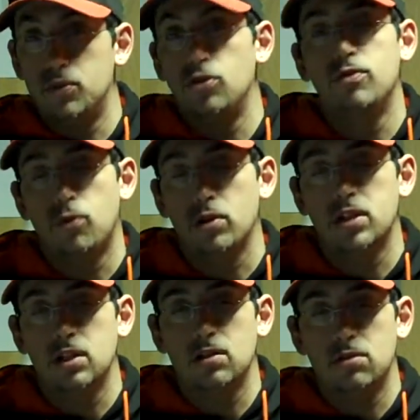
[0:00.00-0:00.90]
two
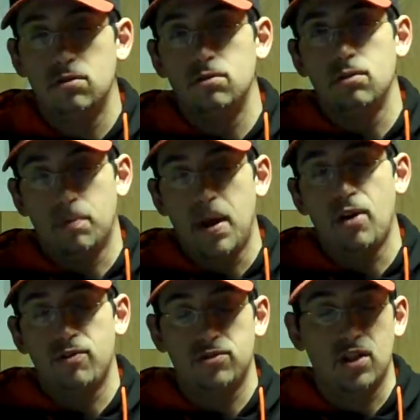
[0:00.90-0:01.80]
fourteen, two, a pair
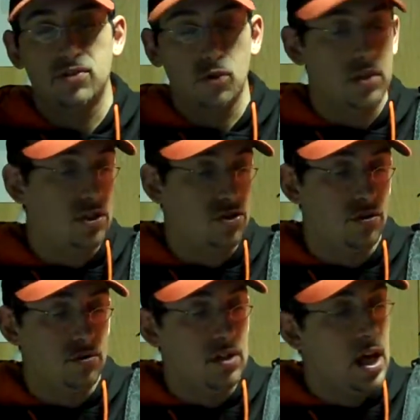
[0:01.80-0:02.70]
of size fourteen
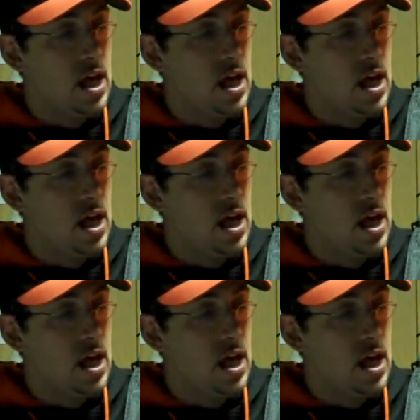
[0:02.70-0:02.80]
shoes,